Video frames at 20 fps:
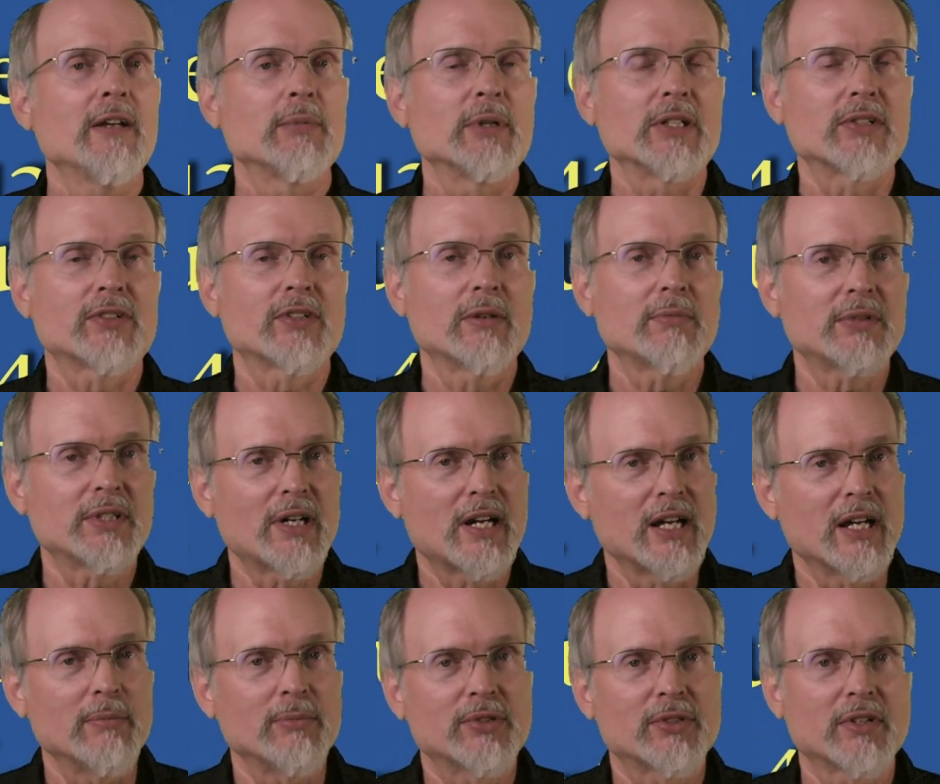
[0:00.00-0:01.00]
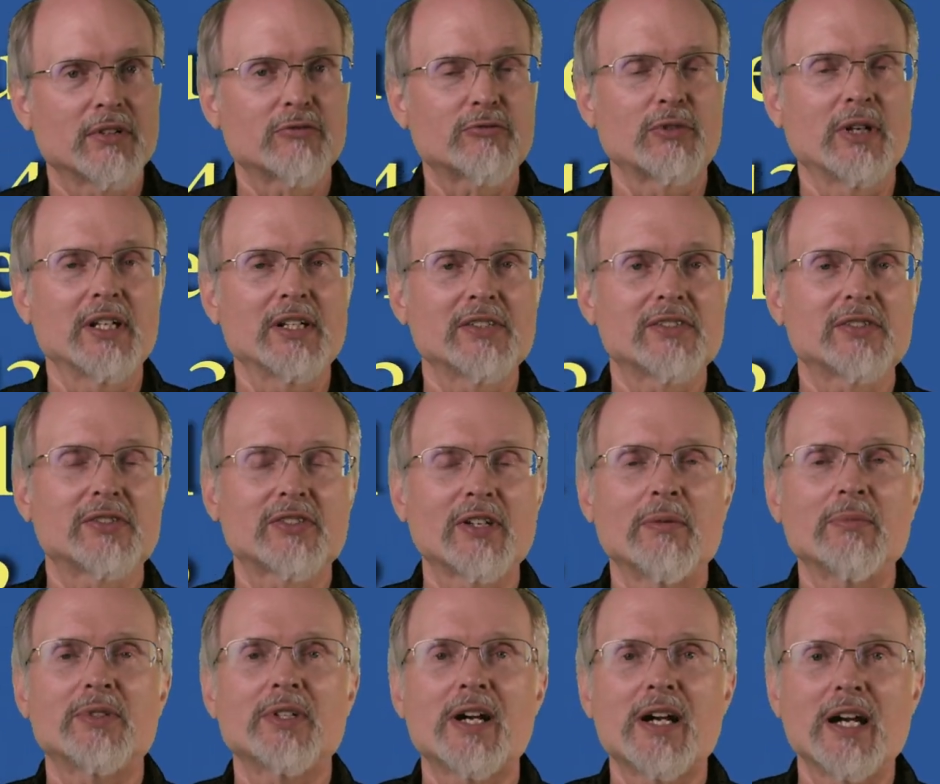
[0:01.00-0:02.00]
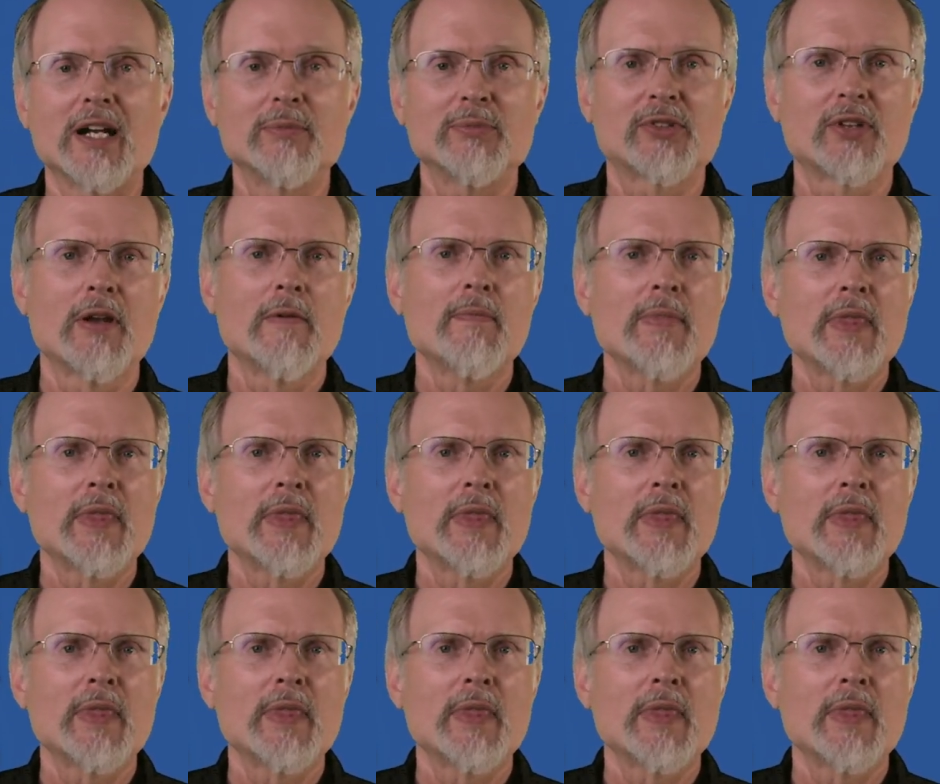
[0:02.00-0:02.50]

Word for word: But sometimes, friends, sometimes